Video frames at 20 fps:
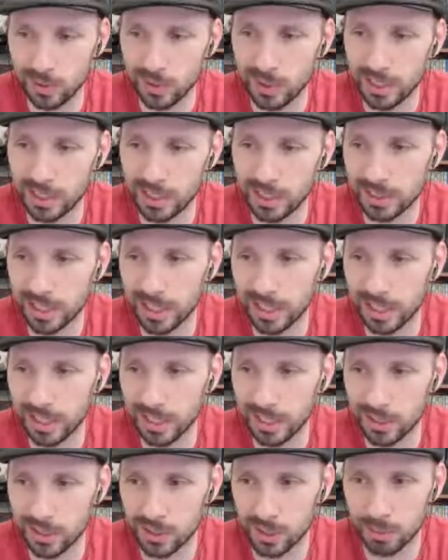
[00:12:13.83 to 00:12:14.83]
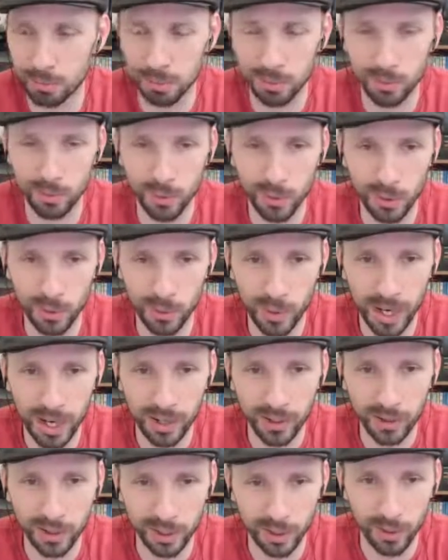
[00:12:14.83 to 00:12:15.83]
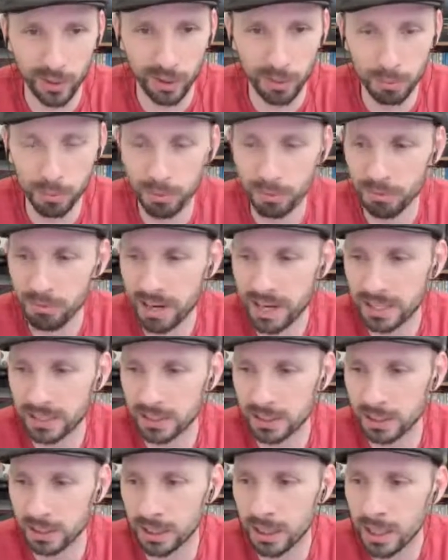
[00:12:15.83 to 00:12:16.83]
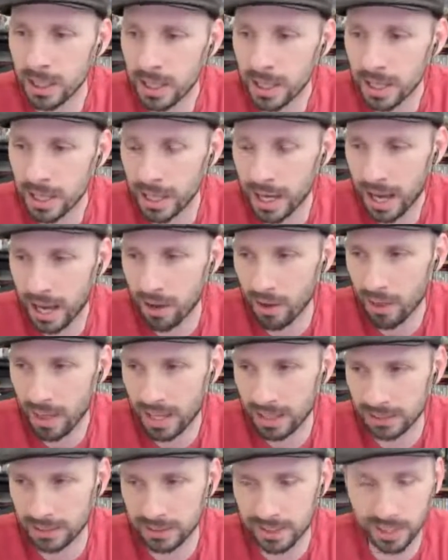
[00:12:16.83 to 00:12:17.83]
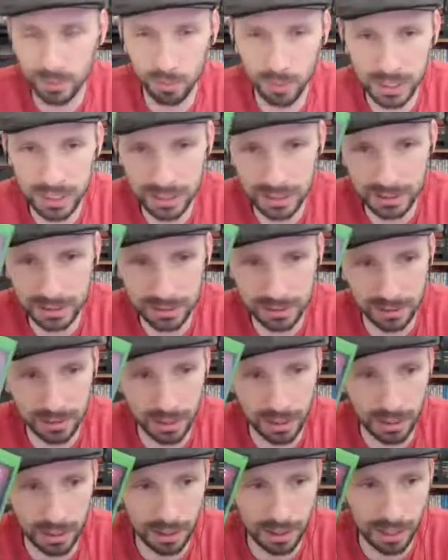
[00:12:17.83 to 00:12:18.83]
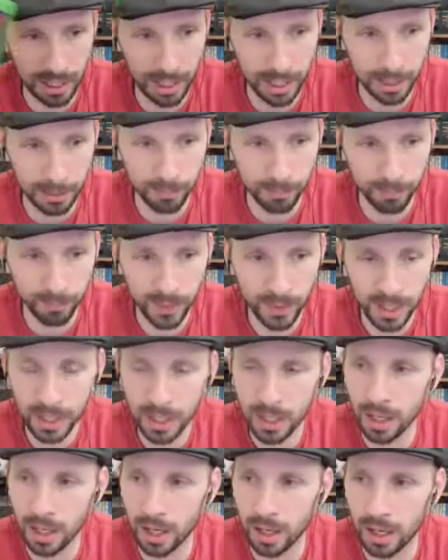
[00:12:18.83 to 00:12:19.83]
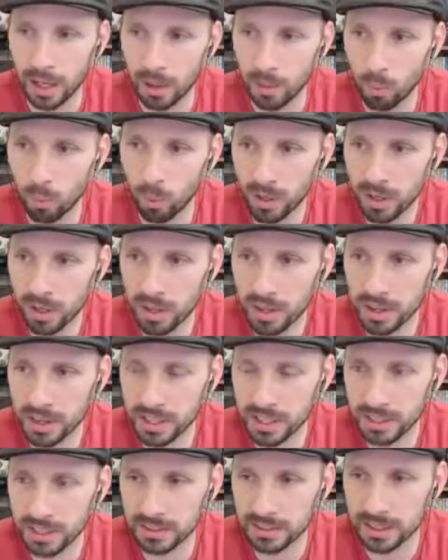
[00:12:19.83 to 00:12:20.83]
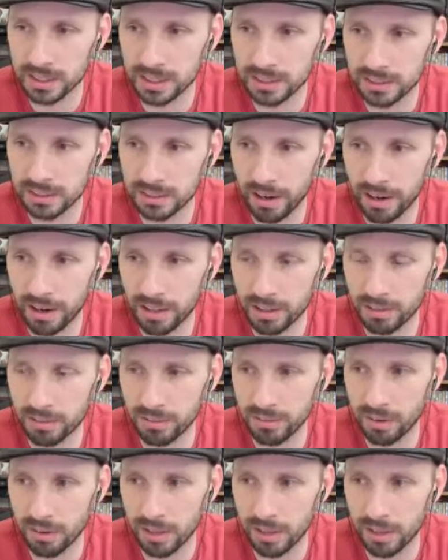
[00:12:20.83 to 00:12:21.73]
They just kind of like jump and roll around in order to move faster. Now, that said, with this game, one of the things that is kind of